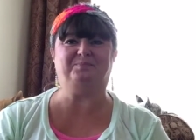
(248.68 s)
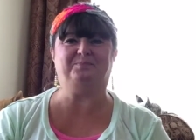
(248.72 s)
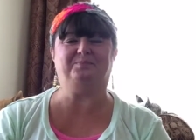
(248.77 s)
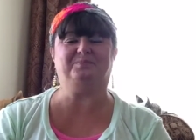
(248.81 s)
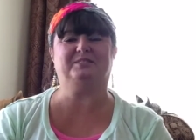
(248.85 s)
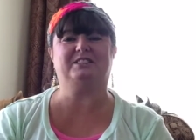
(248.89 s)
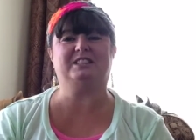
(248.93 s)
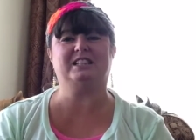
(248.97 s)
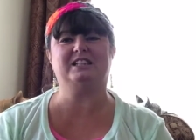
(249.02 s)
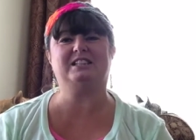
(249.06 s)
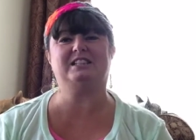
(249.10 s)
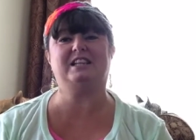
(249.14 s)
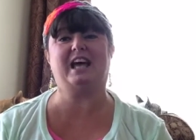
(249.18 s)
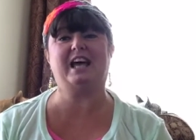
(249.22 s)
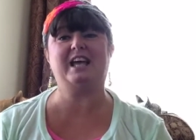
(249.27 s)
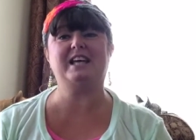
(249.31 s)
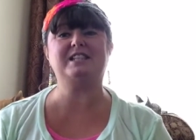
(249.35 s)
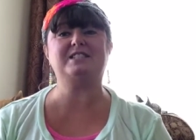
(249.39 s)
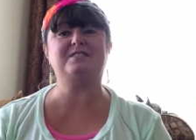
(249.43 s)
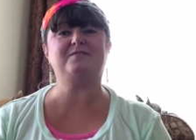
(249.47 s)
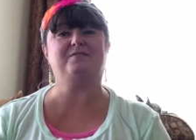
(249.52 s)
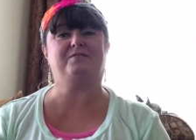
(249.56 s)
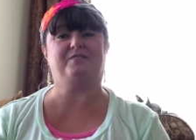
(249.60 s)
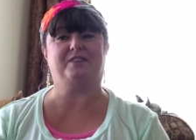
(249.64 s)

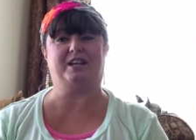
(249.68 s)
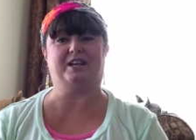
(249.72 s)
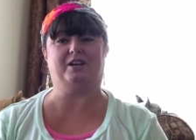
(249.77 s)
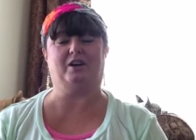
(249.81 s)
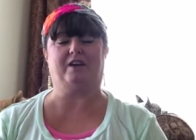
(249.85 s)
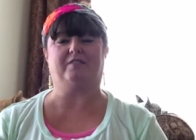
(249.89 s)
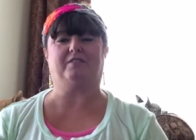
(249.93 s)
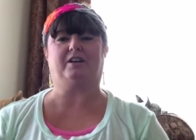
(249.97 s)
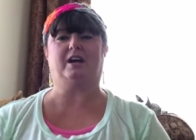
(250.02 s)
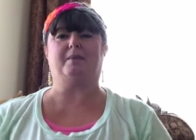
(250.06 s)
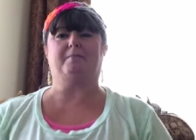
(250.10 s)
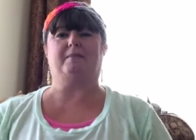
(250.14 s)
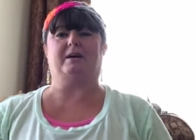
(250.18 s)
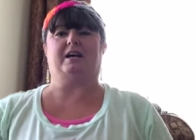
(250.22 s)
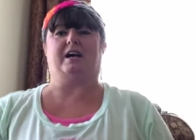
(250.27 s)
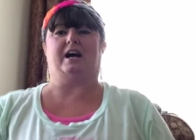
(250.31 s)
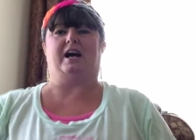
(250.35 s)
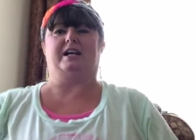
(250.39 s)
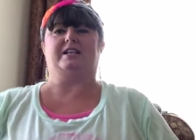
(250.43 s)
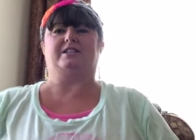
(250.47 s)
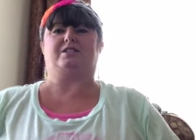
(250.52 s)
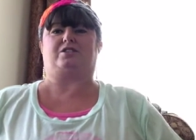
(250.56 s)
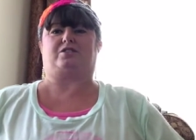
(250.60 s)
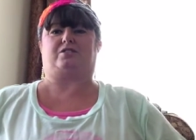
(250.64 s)
today's video, I've got my
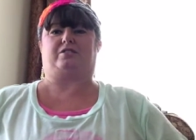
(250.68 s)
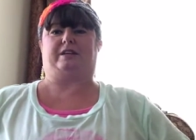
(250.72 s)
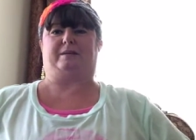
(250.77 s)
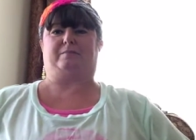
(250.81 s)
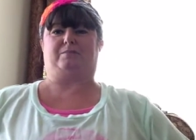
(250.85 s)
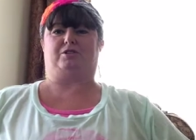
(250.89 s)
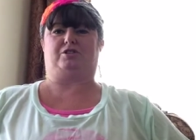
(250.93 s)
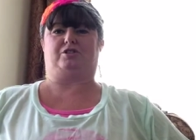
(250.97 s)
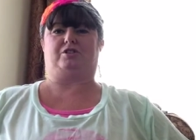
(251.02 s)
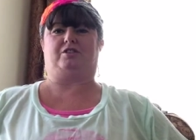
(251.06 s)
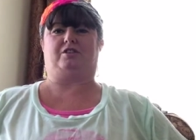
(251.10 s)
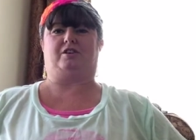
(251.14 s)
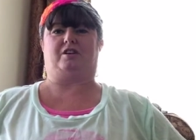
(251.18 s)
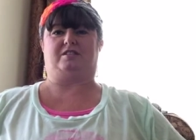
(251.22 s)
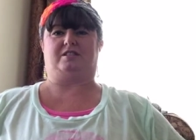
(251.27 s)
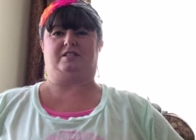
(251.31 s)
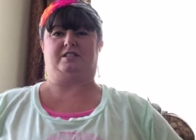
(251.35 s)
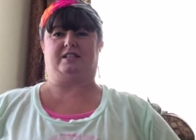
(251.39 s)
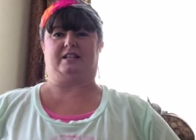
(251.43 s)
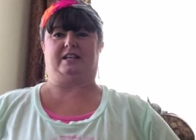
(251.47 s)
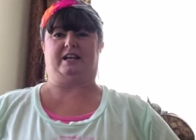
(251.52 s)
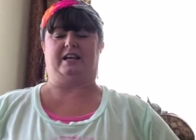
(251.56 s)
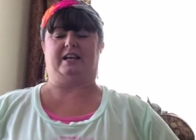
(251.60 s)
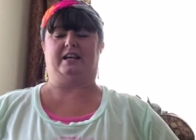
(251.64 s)
ice cream shirt on
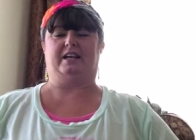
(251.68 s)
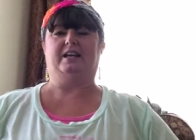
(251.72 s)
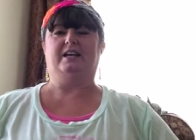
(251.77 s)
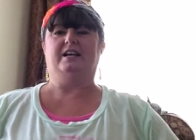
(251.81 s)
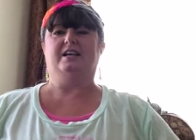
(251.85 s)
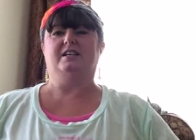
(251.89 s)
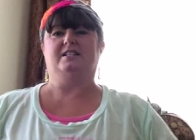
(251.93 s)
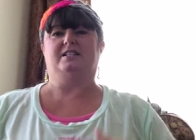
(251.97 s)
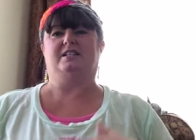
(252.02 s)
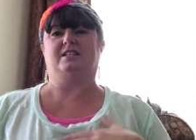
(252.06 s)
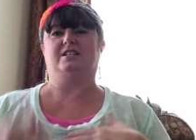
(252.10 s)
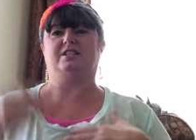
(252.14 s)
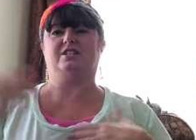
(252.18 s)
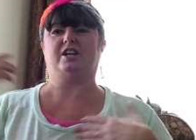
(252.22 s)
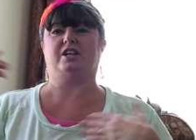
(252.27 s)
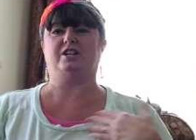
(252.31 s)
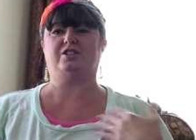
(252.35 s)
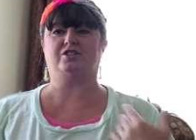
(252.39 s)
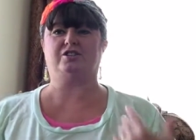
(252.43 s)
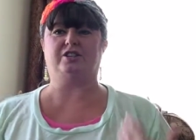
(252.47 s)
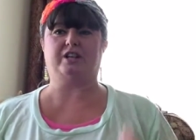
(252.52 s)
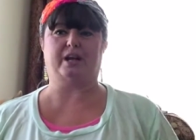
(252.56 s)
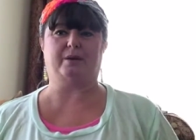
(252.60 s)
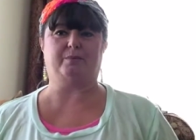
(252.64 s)
today since
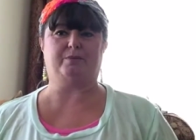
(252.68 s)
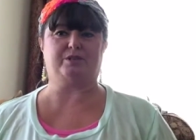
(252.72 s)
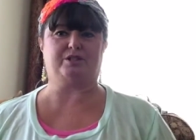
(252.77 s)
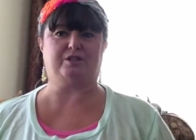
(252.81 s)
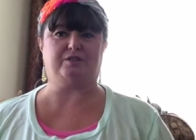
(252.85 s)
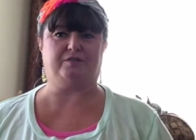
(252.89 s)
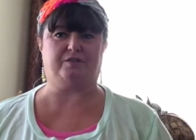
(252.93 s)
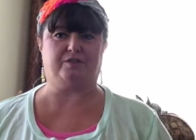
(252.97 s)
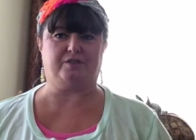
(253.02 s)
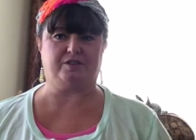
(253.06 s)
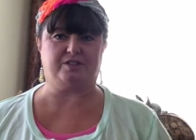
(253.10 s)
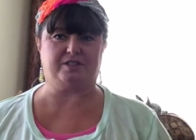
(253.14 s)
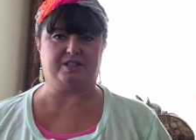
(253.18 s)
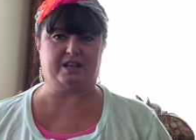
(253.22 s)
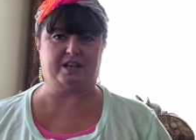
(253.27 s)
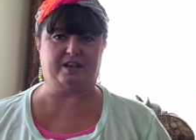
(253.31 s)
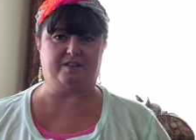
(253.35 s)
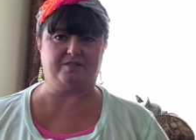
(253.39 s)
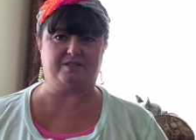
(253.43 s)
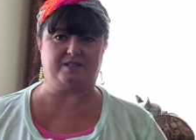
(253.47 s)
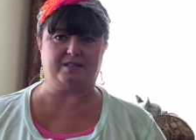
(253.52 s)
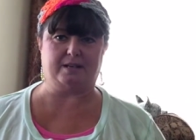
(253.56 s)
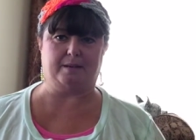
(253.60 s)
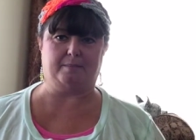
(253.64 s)
yesterday was the first day
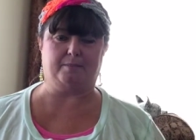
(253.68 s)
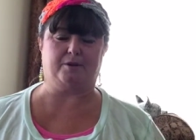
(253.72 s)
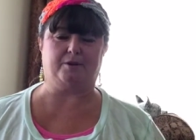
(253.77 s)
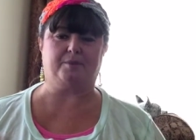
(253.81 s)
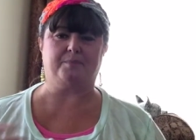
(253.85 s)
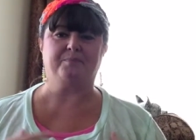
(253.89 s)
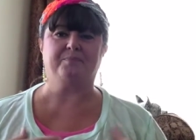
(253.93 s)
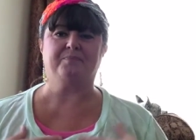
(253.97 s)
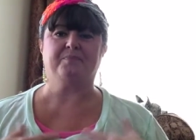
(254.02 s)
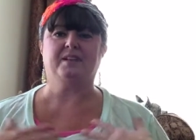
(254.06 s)
of summer.